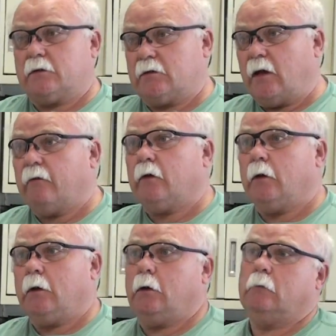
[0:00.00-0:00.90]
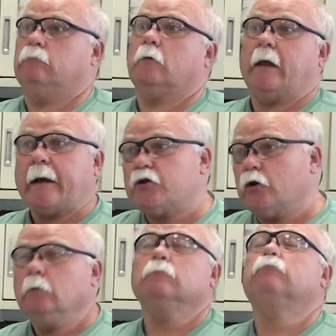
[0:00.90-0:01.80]
safety
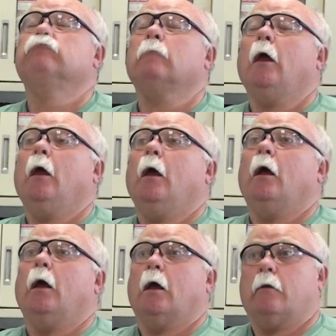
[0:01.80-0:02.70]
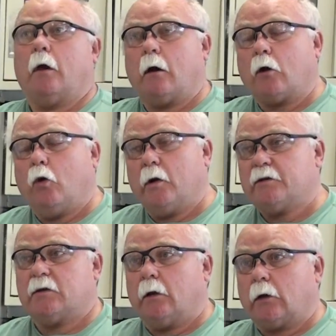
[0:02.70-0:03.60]
lecture, and they are
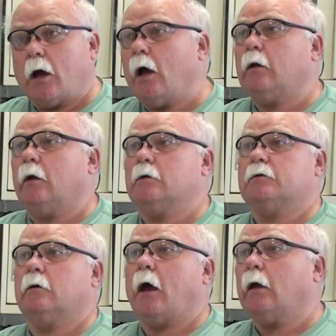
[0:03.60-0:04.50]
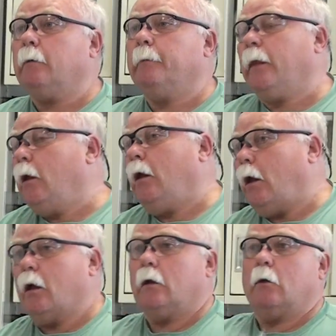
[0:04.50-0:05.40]
quizzed on the contents of that.
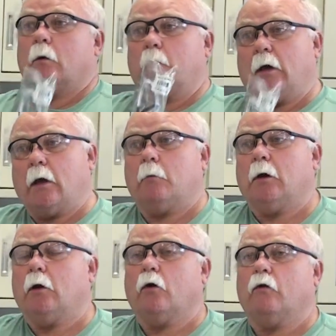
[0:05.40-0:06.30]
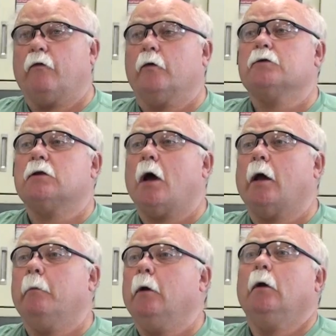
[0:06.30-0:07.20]
And then when we get them in here the first
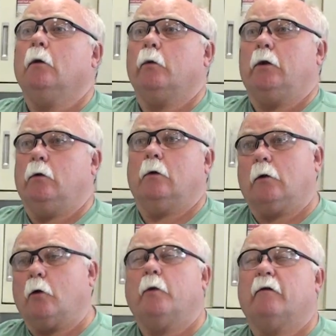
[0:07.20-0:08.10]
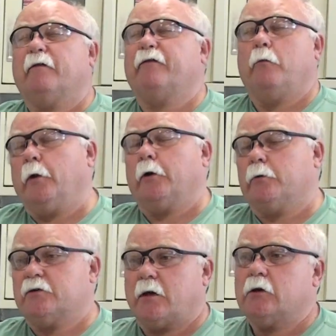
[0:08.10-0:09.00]
time, we do a little bit of
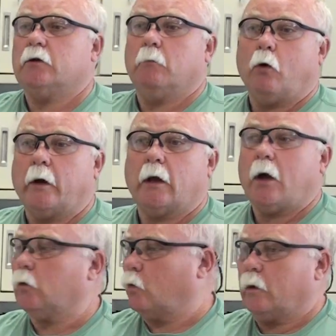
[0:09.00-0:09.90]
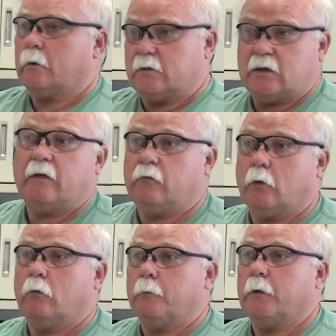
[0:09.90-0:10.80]
familiarization, pointing out where the safety
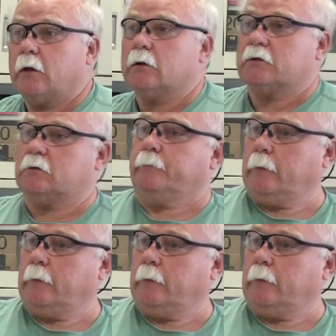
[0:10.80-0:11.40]
equipment is.